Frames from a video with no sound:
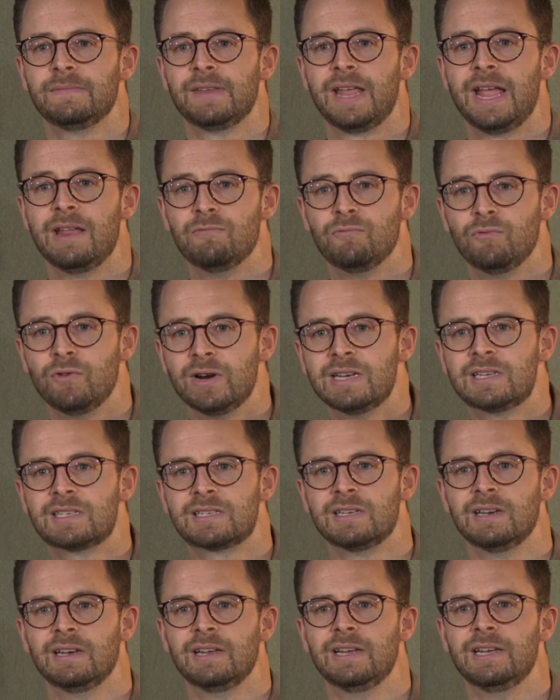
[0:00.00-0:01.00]
And
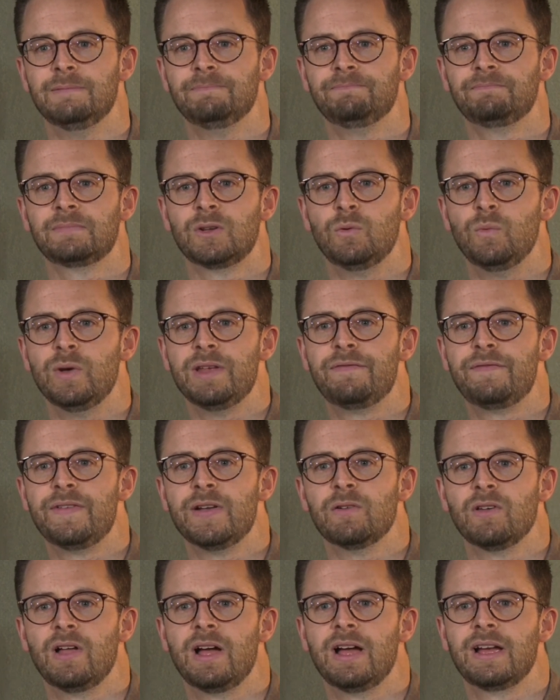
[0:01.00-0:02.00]
recently, we
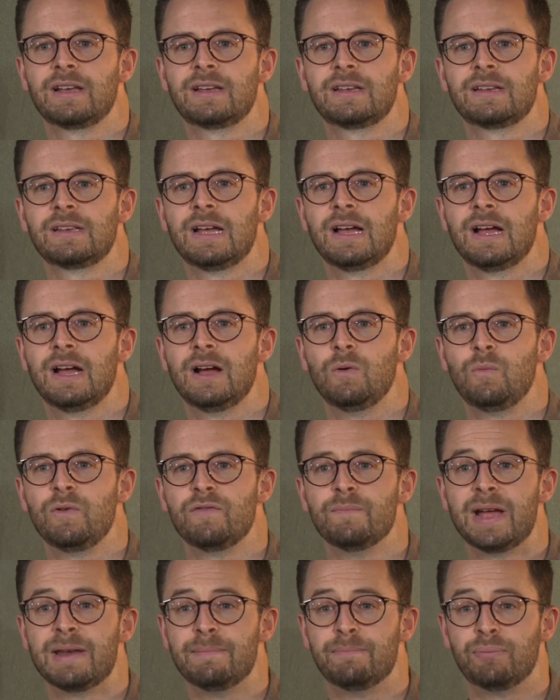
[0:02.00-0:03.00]
feel like
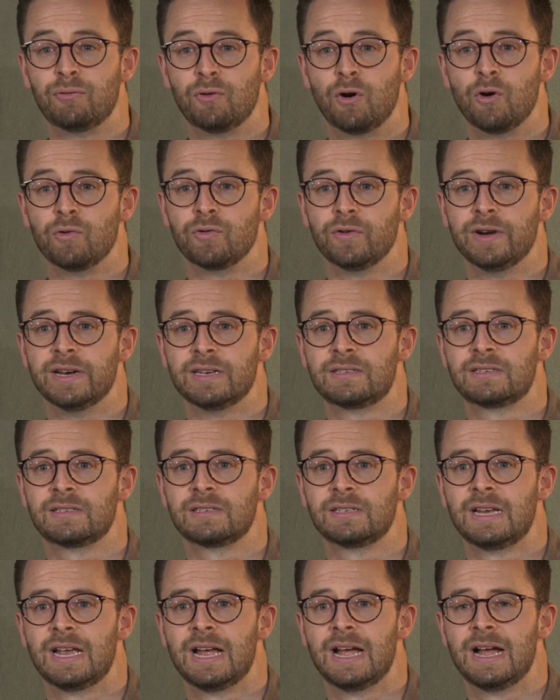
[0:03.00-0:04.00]
we've made
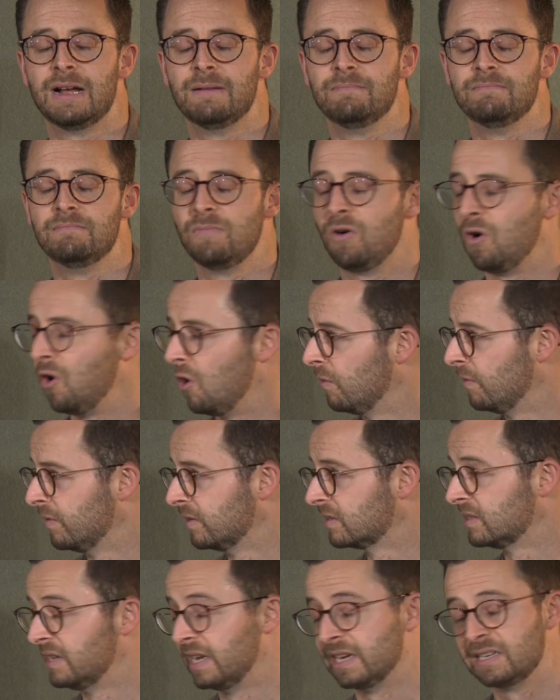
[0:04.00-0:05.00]
progress on
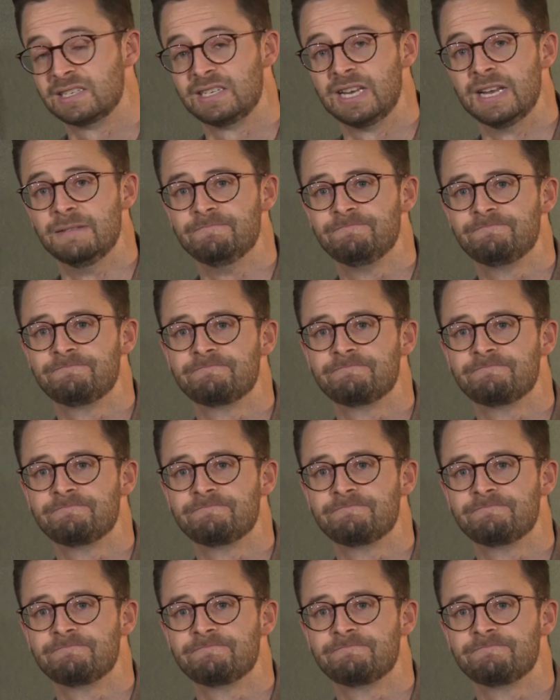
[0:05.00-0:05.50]
this next step.